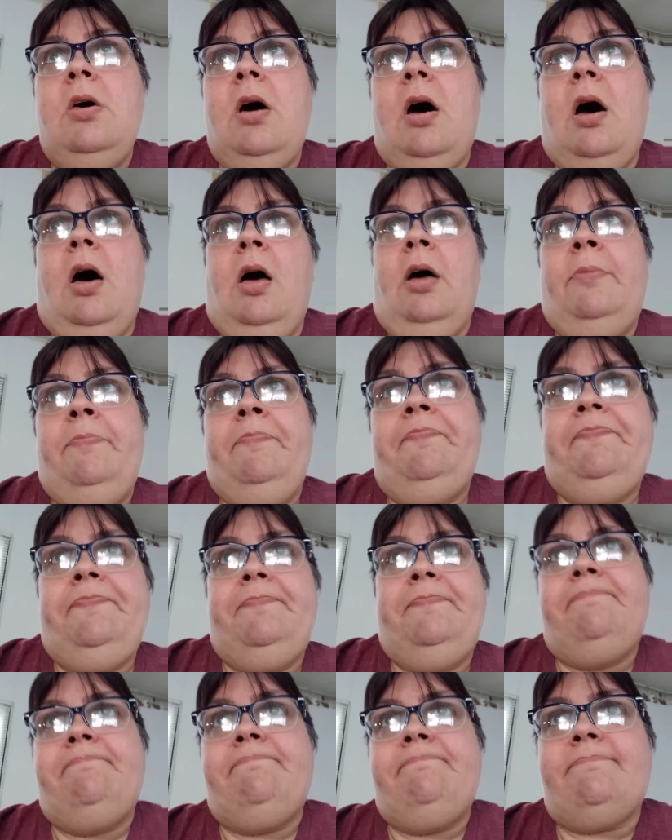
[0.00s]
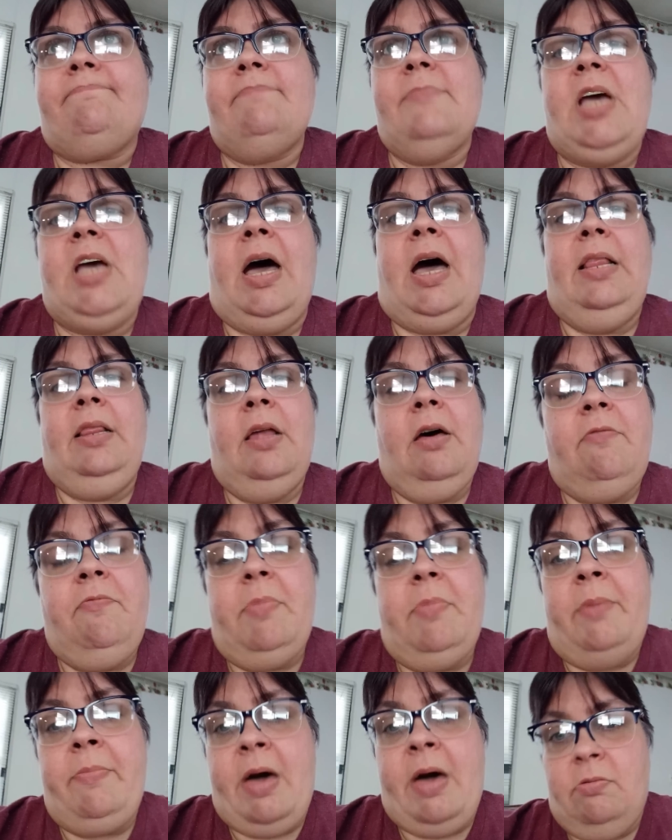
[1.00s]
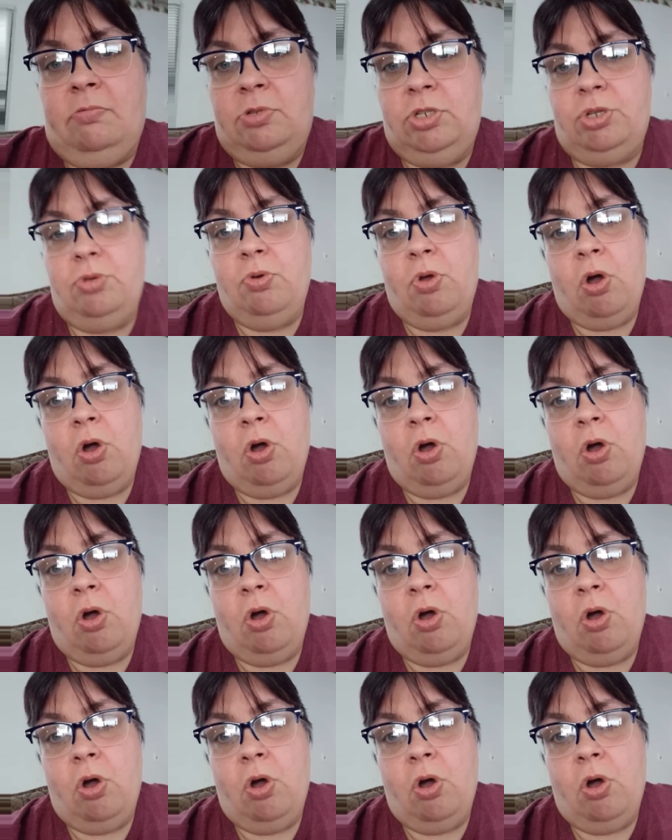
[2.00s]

I love my Mountain Dew